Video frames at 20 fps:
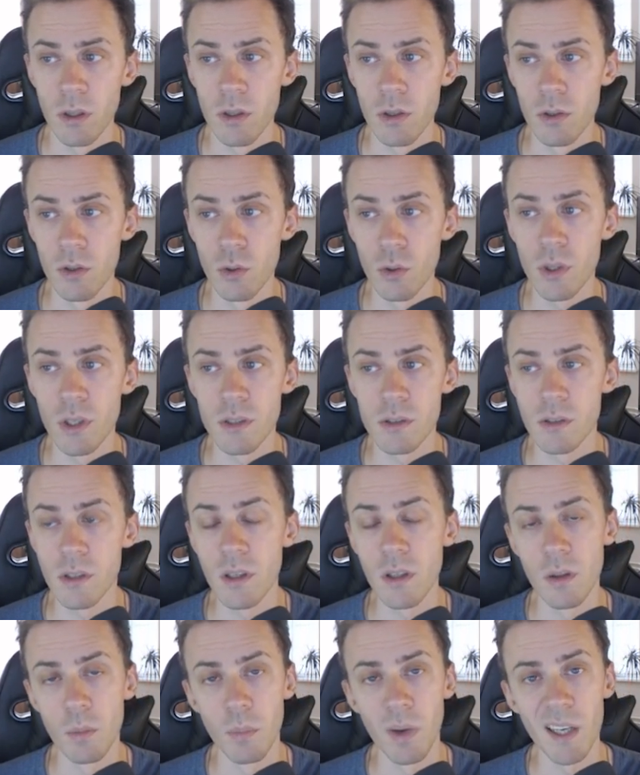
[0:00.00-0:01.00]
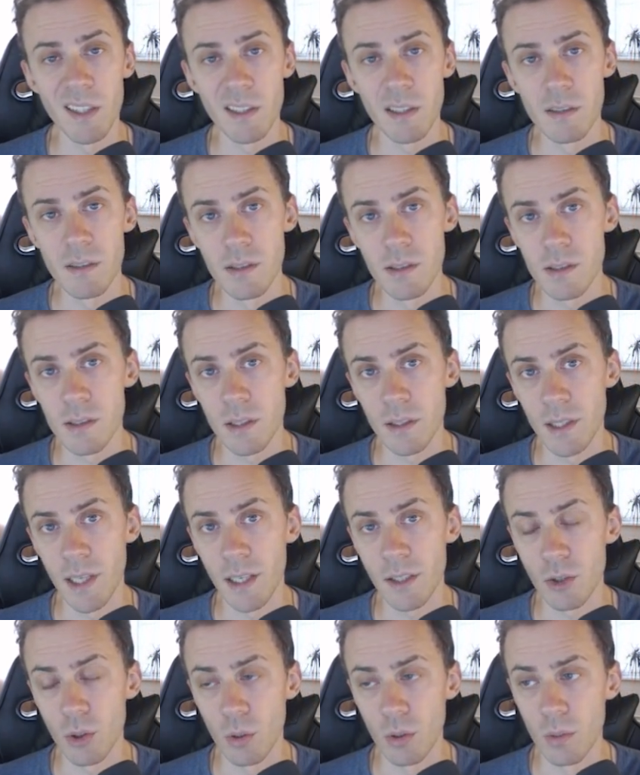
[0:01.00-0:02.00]
you can see the button
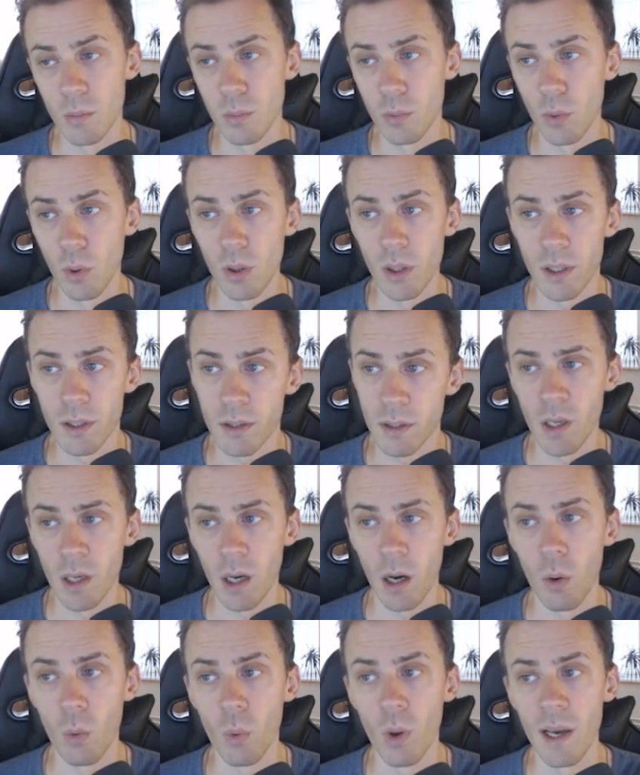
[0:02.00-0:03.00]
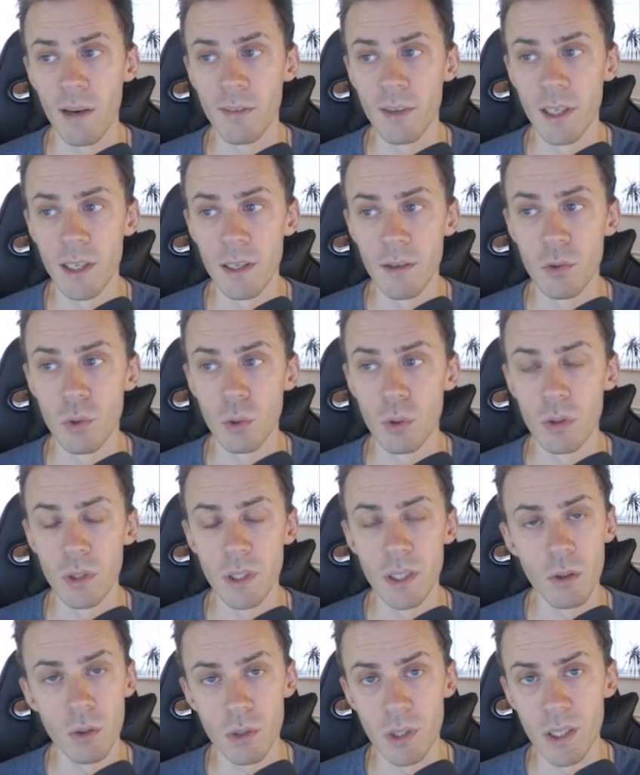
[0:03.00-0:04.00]
disconnect your Leap wallet. However, if you
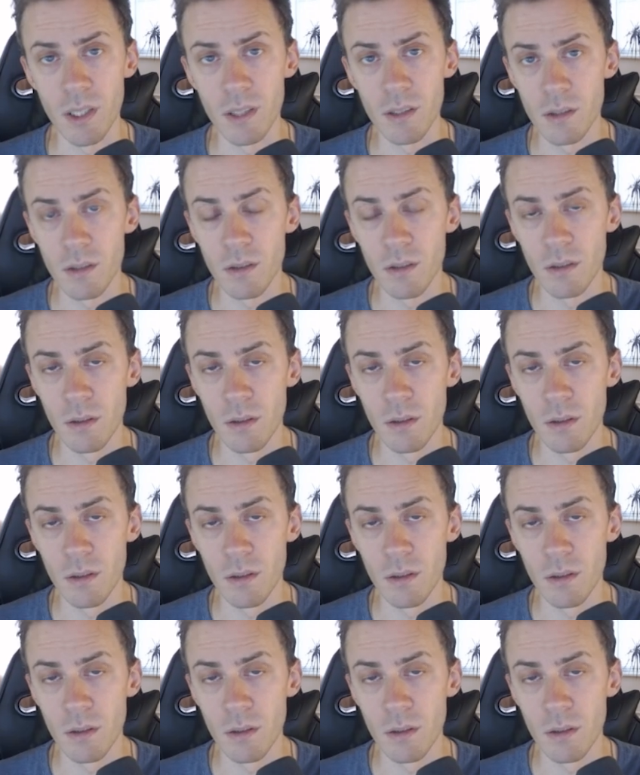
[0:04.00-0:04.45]
click on it,